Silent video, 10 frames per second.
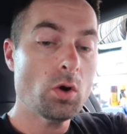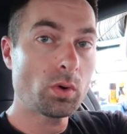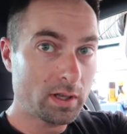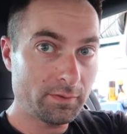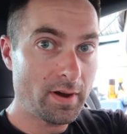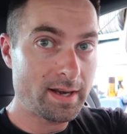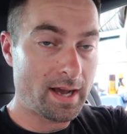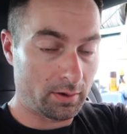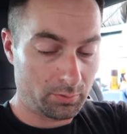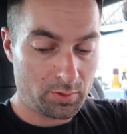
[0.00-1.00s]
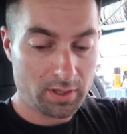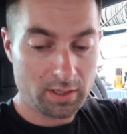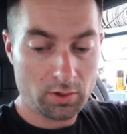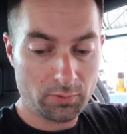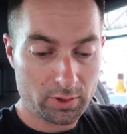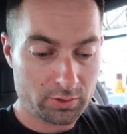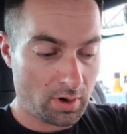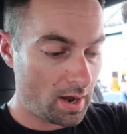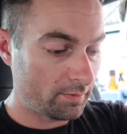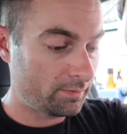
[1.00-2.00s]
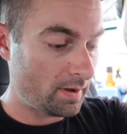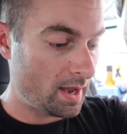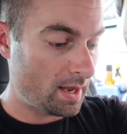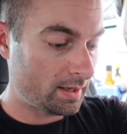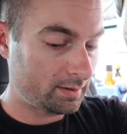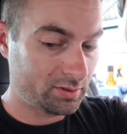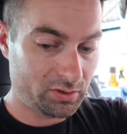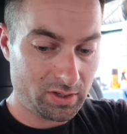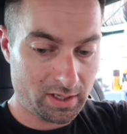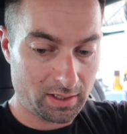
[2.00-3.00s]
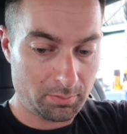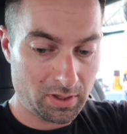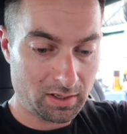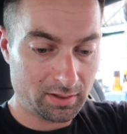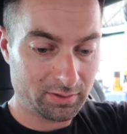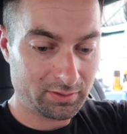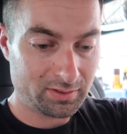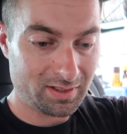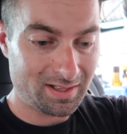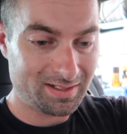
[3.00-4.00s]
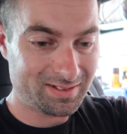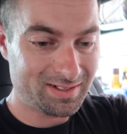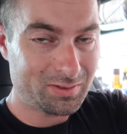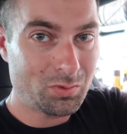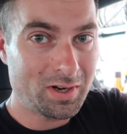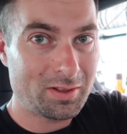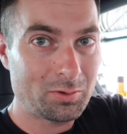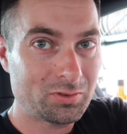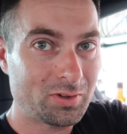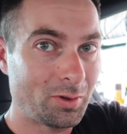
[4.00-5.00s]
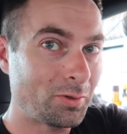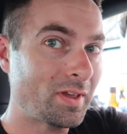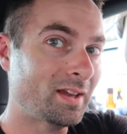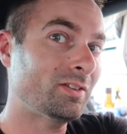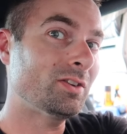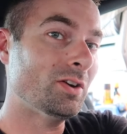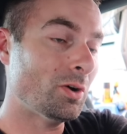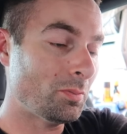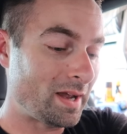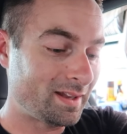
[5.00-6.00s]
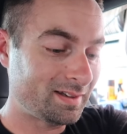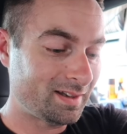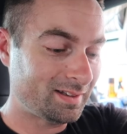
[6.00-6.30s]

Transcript: We're going to find out. We're going to go for a drive and see because it's just one of those little things, you know, man.